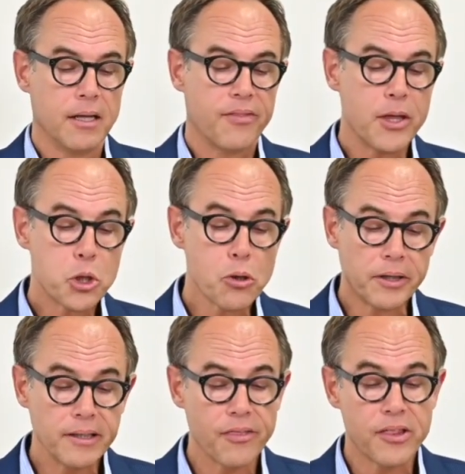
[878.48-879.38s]
the
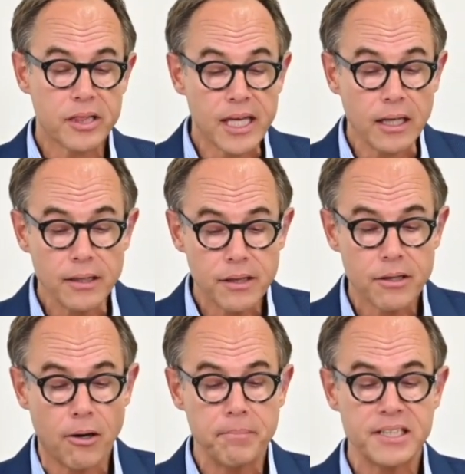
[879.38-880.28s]
assurance, the skills,
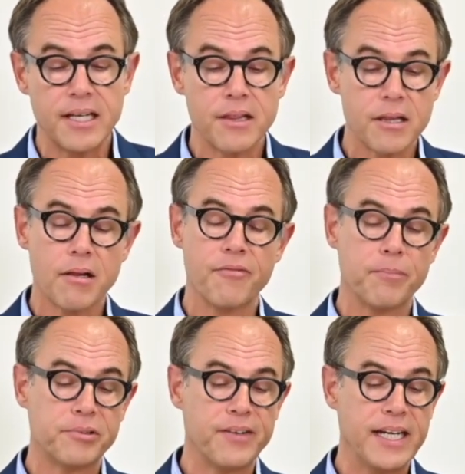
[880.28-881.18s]
competences of the
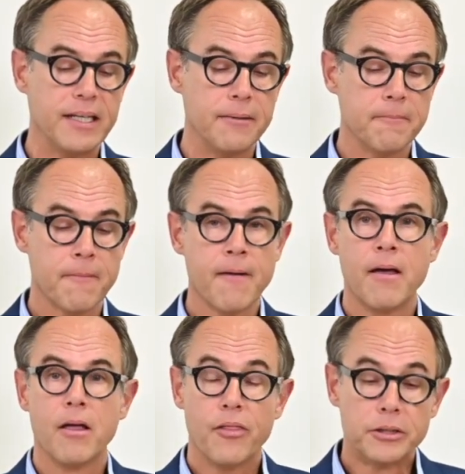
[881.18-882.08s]
provider,
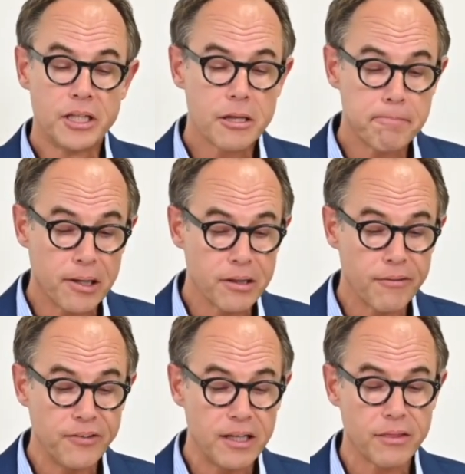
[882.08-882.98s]
the
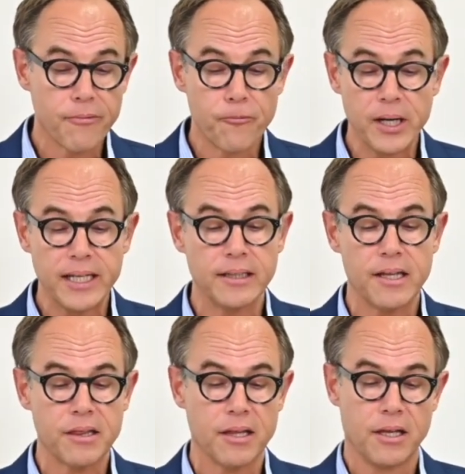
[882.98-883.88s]
responsiveness, the
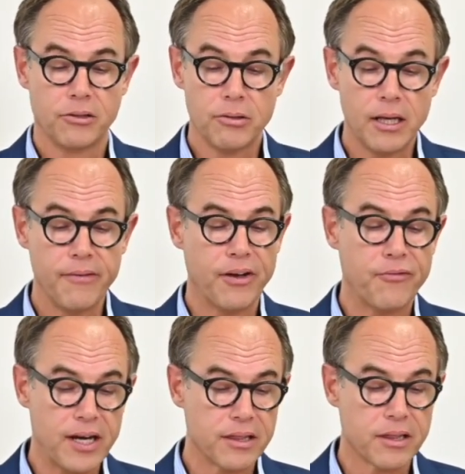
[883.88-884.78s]
willingness to deliver
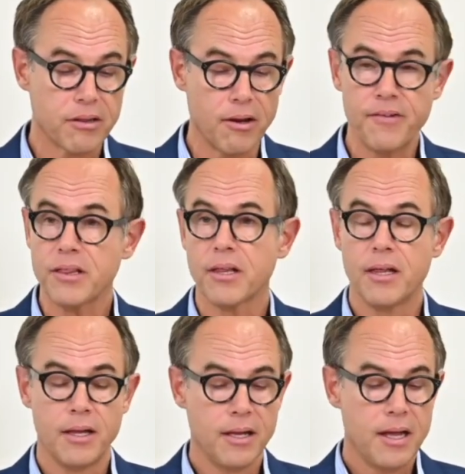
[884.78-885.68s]
fast service,
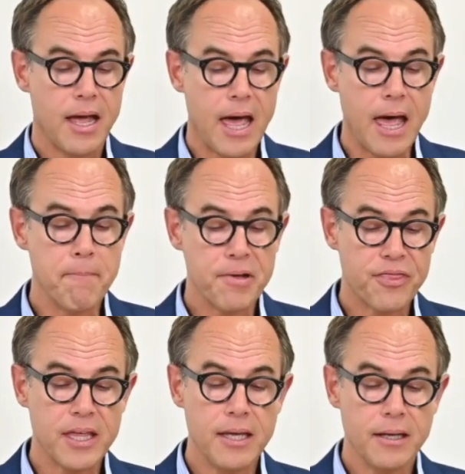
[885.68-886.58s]

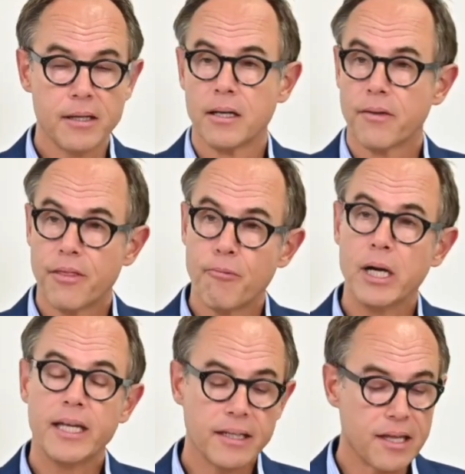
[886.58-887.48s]
empathy, the
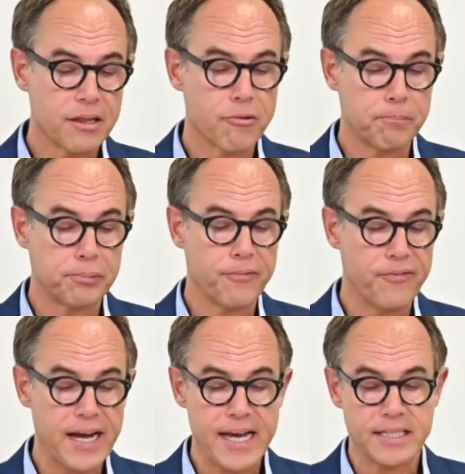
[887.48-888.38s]
willingness to
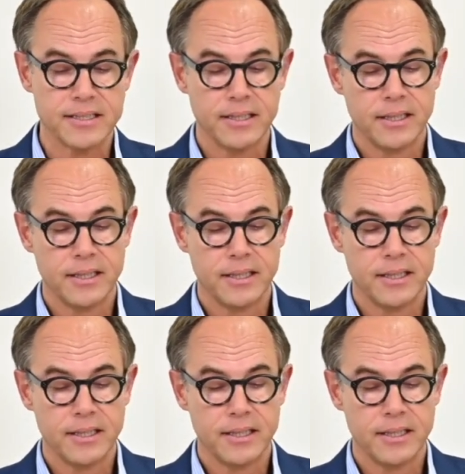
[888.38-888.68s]
provide